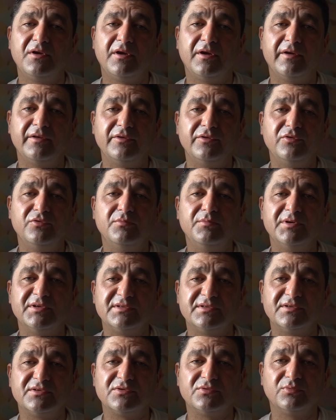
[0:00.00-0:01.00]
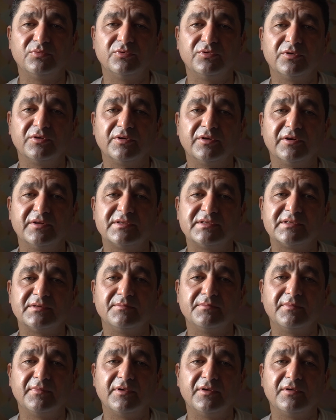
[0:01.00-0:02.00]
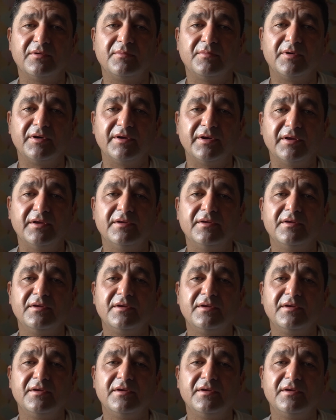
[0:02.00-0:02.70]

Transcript: and new business would get some money,